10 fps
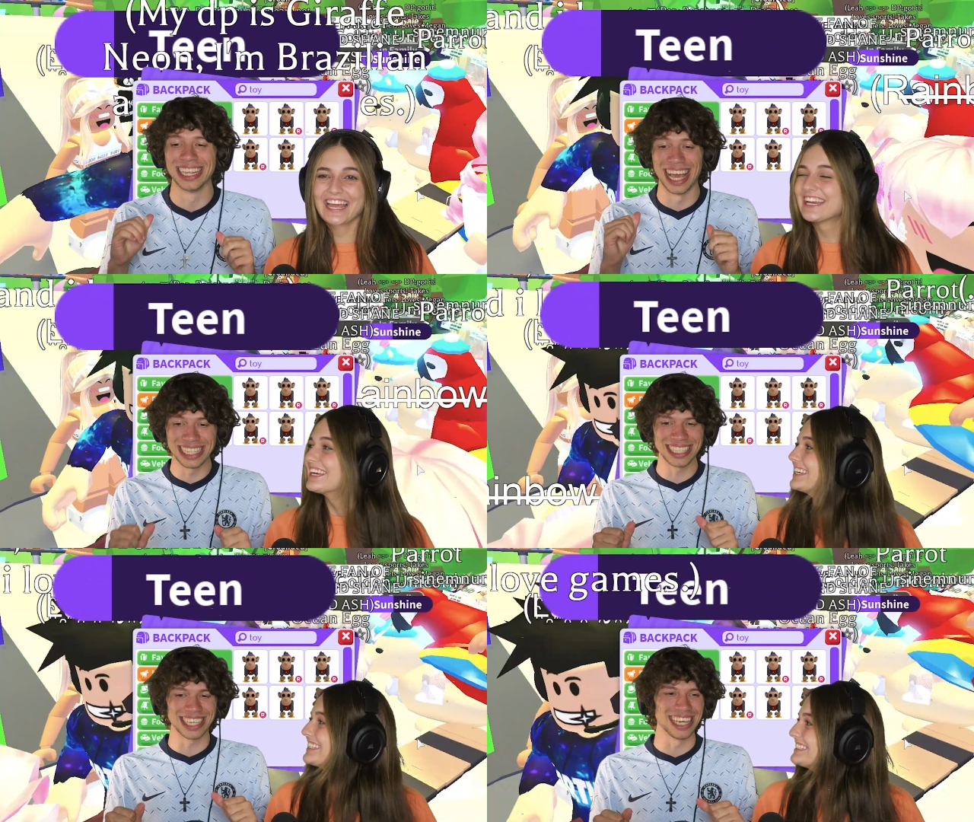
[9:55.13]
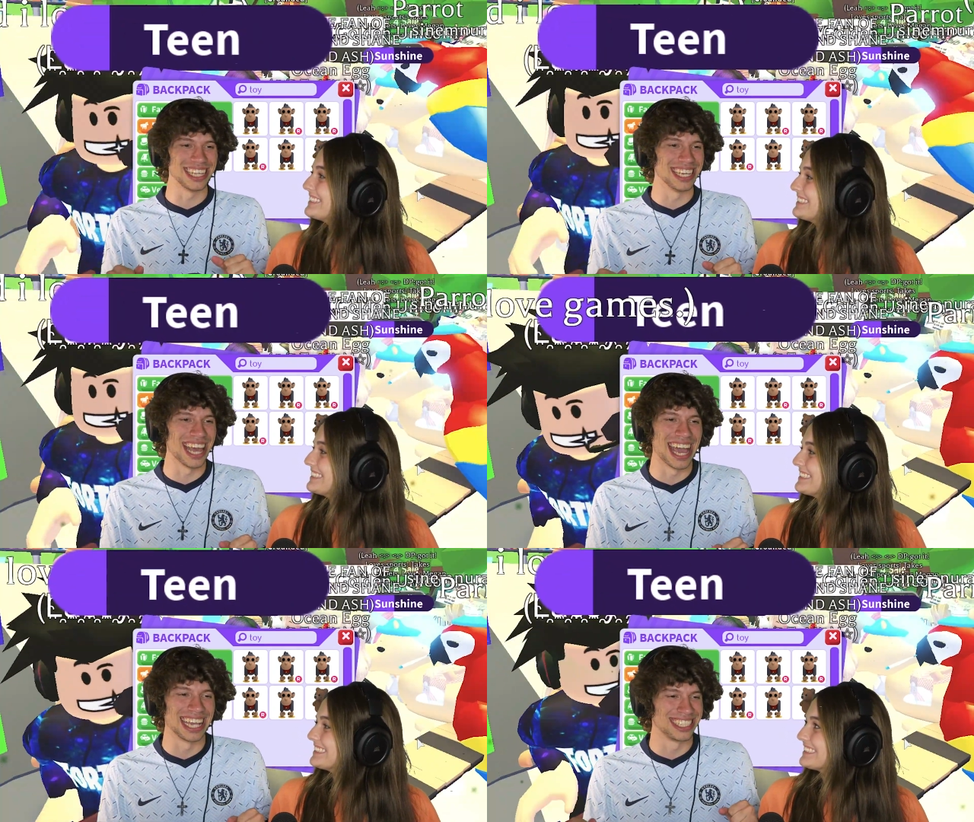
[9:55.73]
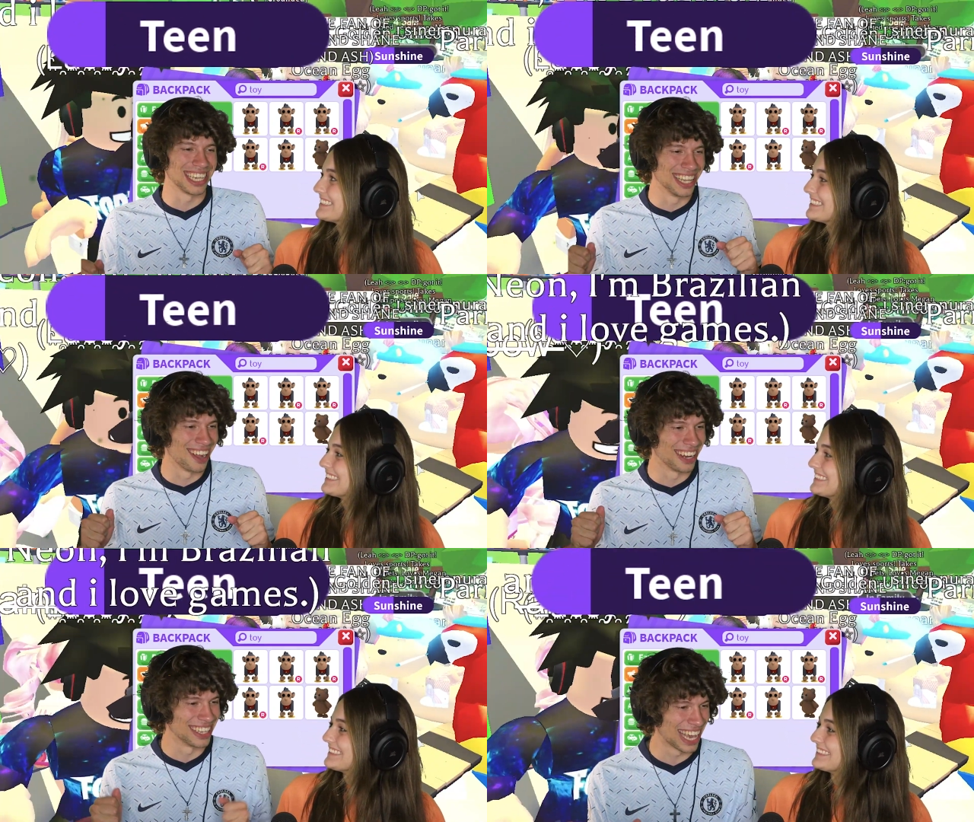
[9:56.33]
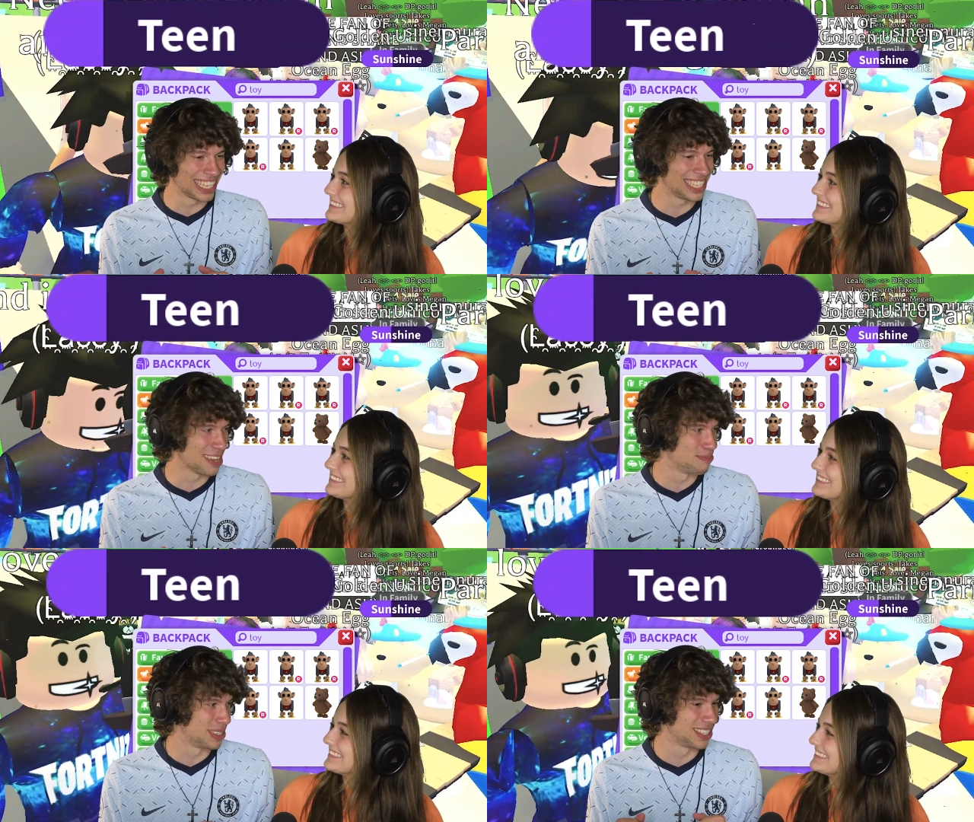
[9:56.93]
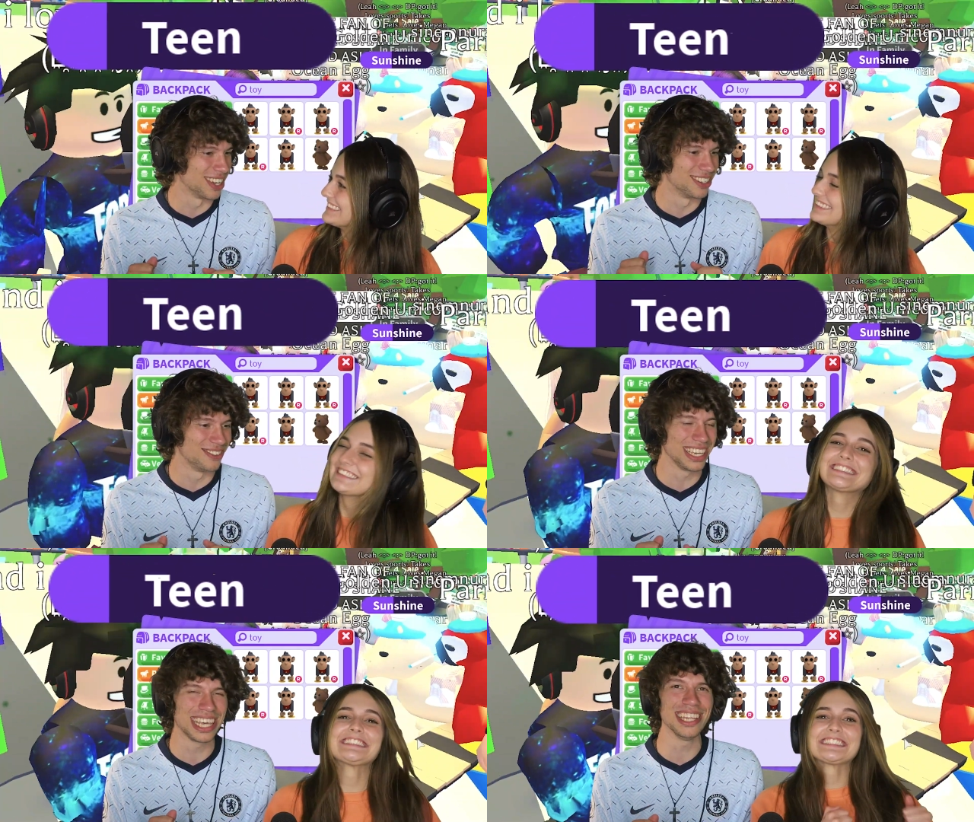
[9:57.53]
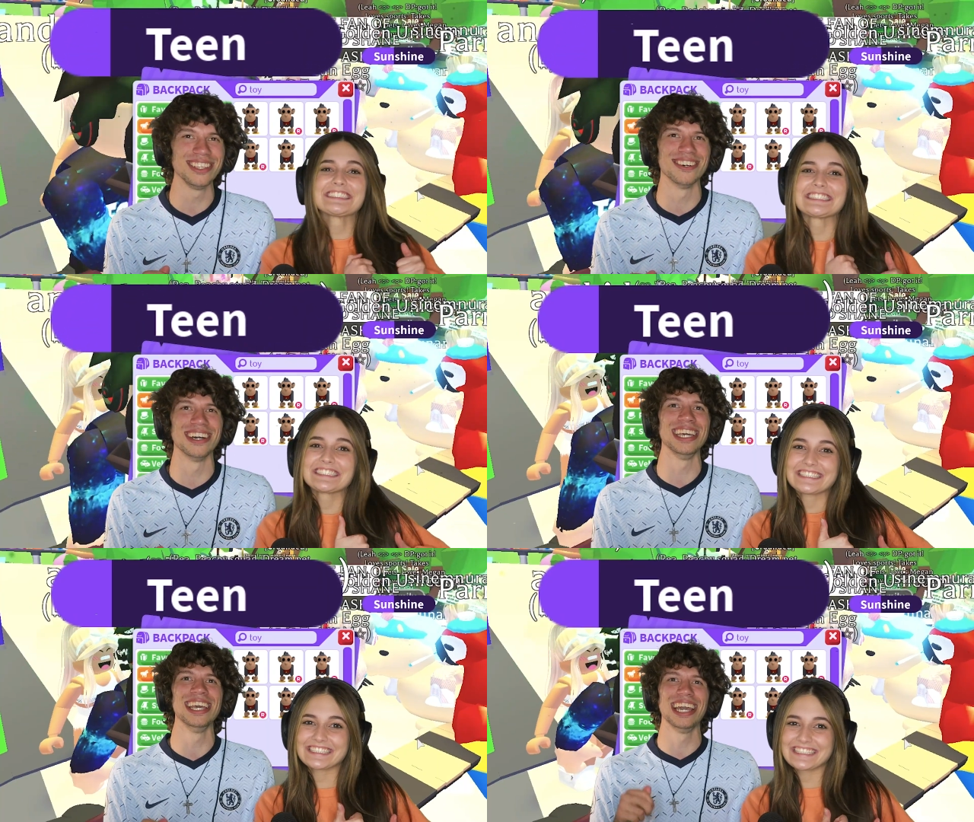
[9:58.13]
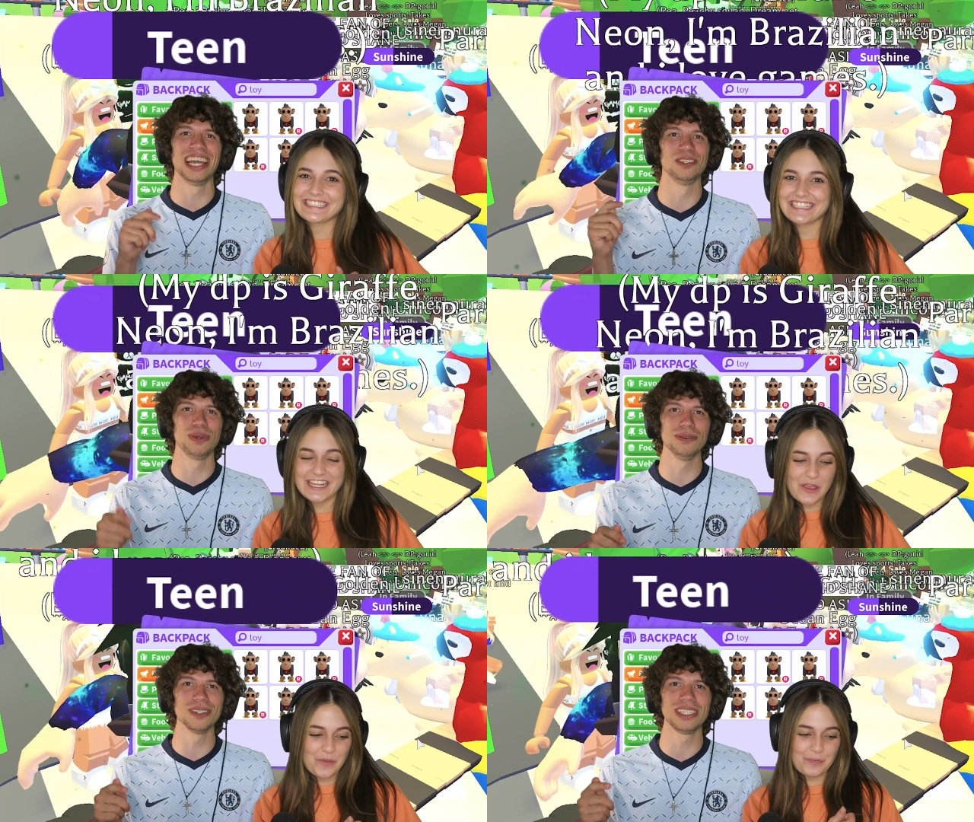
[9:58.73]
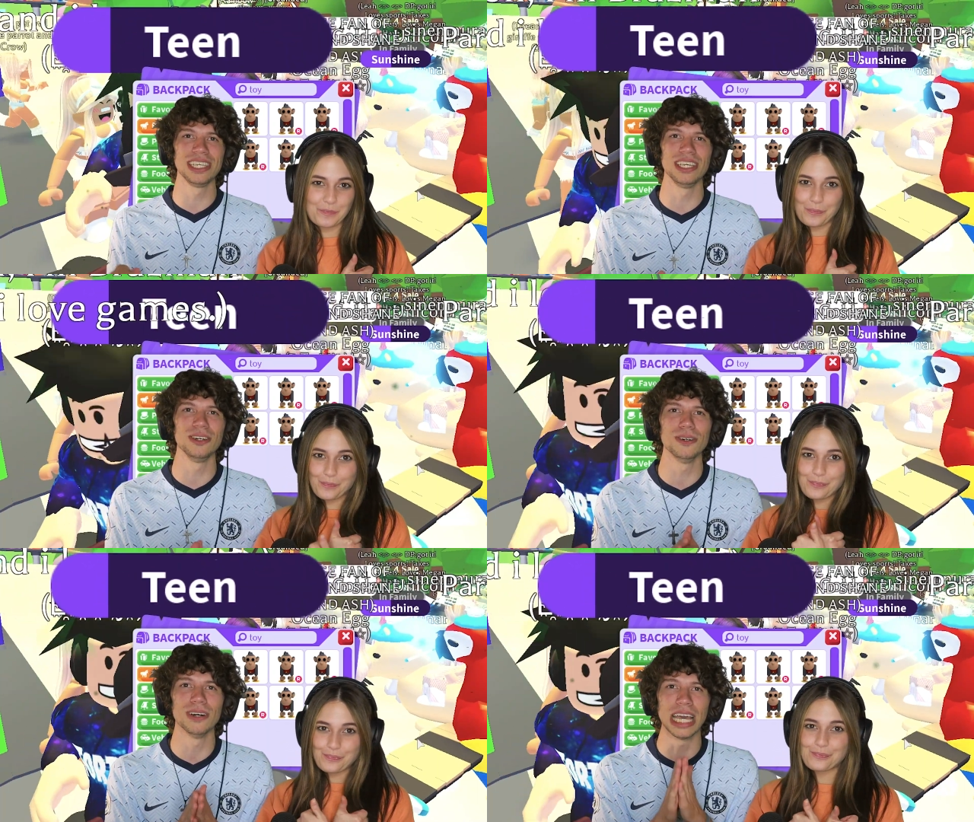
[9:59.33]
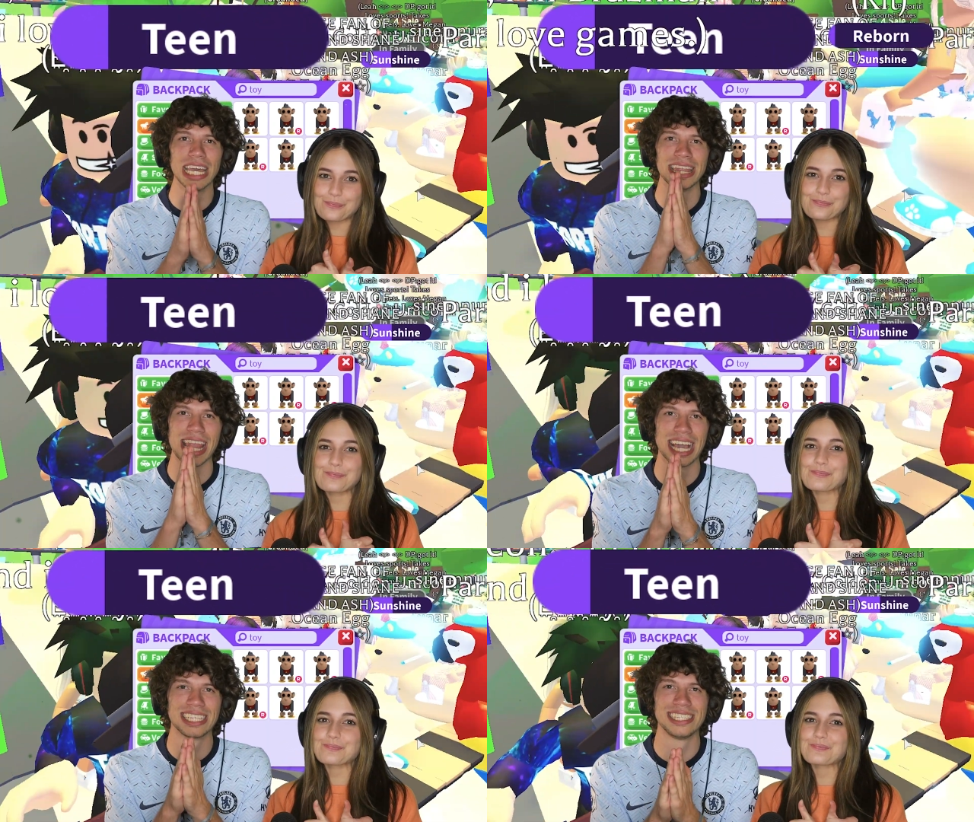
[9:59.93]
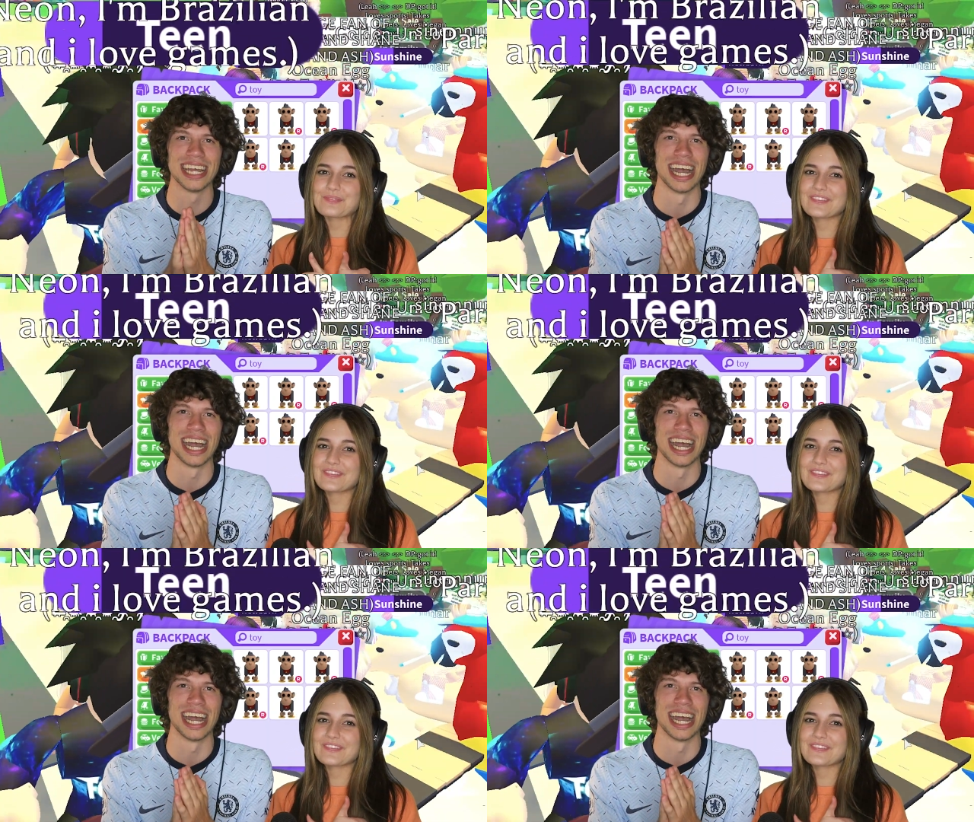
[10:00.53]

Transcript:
Speaker 1: Let's get it, Ash. In our next episode, we can do it. And we will see you next